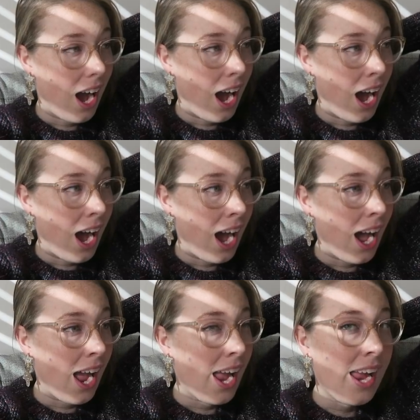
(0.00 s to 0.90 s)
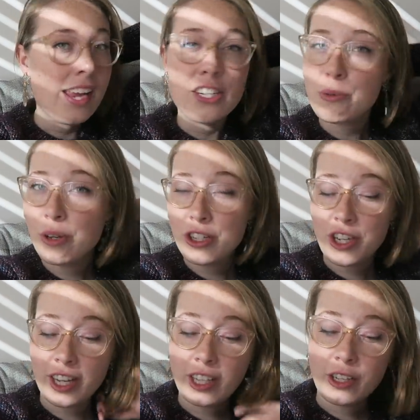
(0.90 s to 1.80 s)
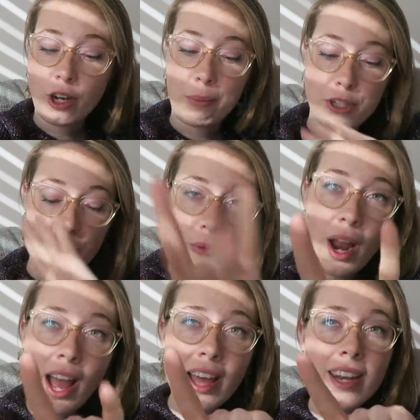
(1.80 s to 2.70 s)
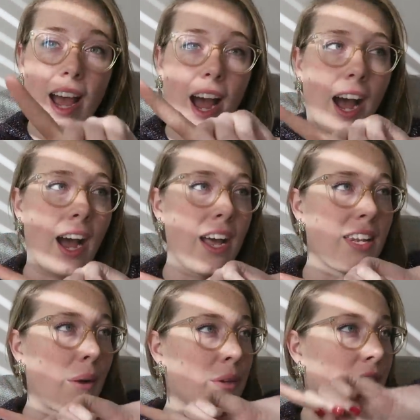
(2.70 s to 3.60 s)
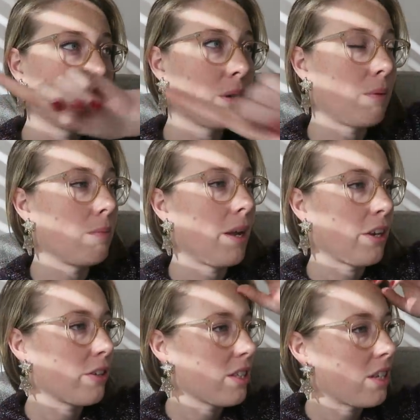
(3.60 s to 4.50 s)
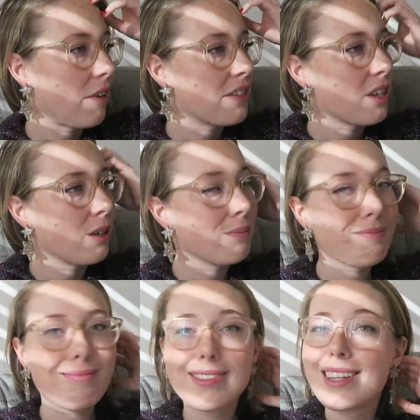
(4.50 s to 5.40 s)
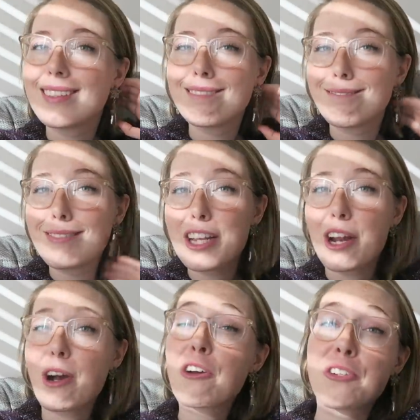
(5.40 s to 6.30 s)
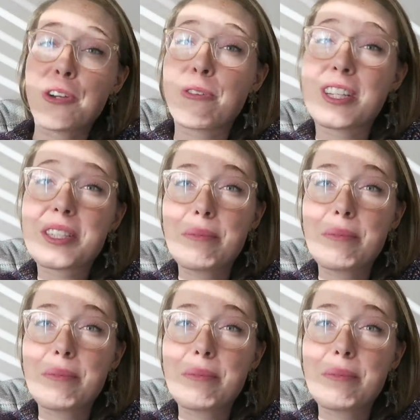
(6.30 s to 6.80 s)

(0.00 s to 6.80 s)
I just wanted to check and let you know how much I read uh, and now we're gonna put up our banner and stuff so you know I'll show you when it's